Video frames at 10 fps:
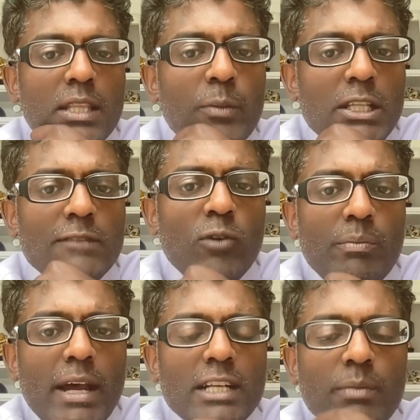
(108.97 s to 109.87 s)
The Mets have
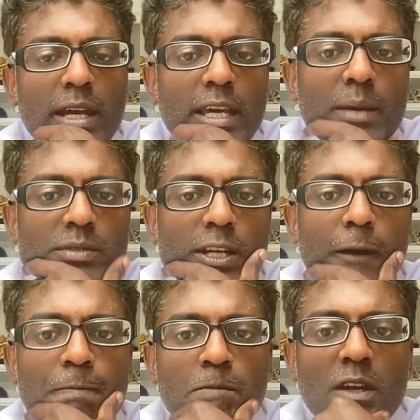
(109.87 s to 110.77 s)
won back-to-back games
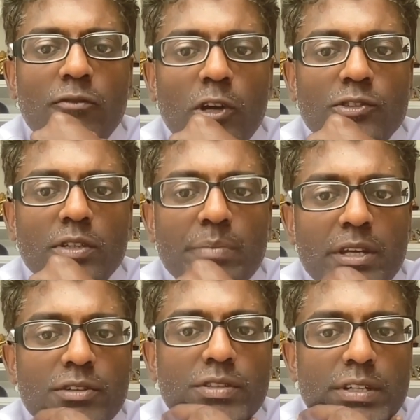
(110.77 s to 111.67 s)
now. Falter and
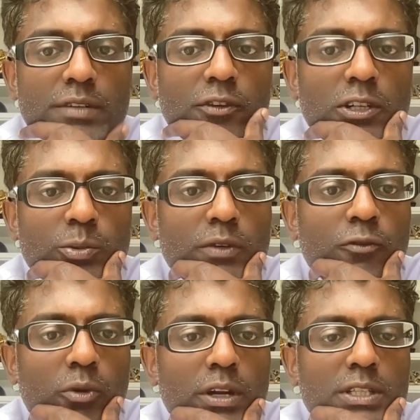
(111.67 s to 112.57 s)
Peterson here. Falter went
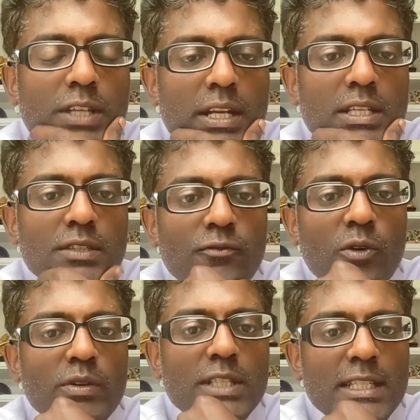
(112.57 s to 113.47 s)
4 innings, 8 hits, and
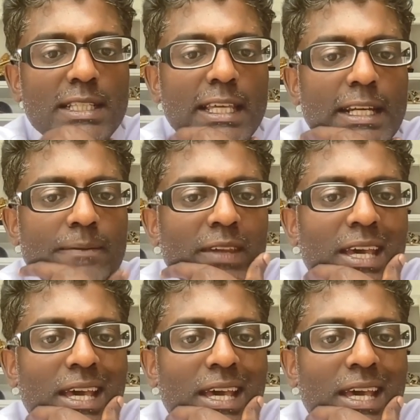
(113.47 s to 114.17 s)
4 runs against Atlanta.